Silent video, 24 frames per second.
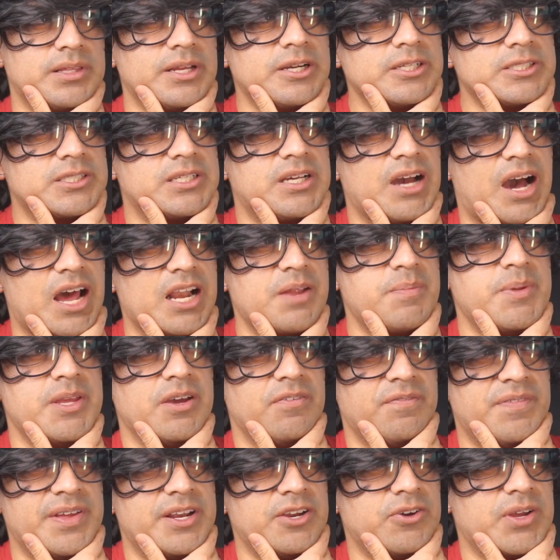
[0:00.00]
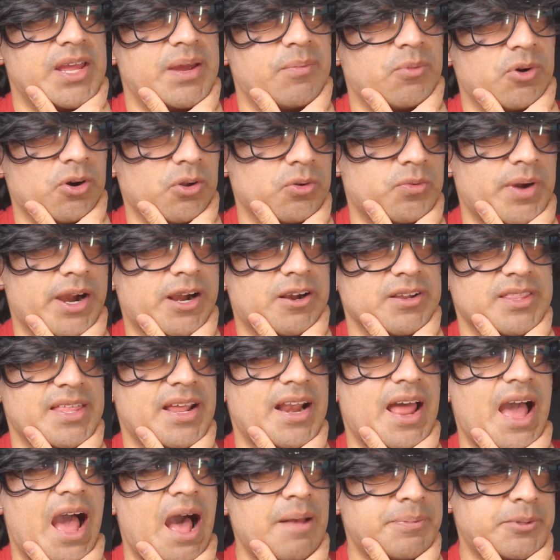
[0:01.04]
There's gotta be a video game world record
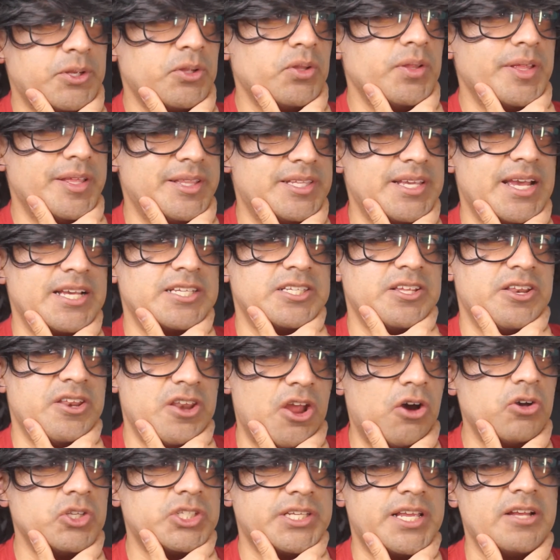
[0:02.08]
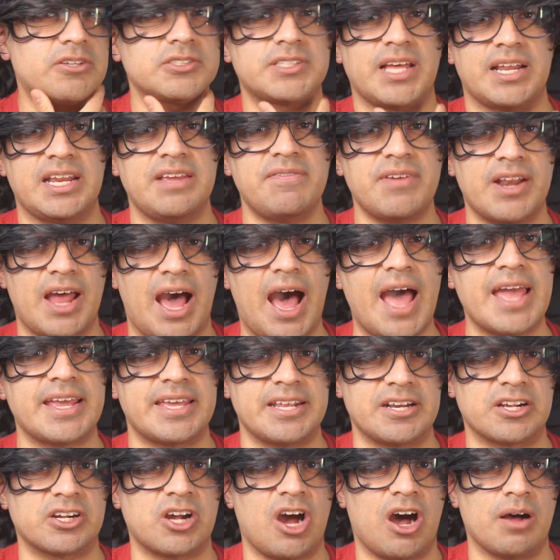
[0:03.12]
that absolutely takes no skills that even I
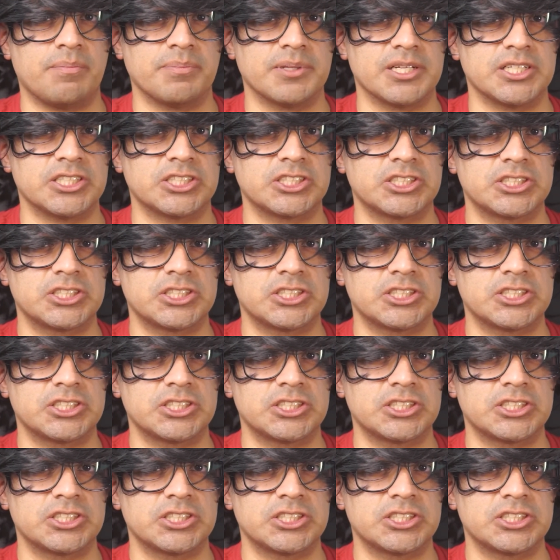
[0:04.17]
can accomplish.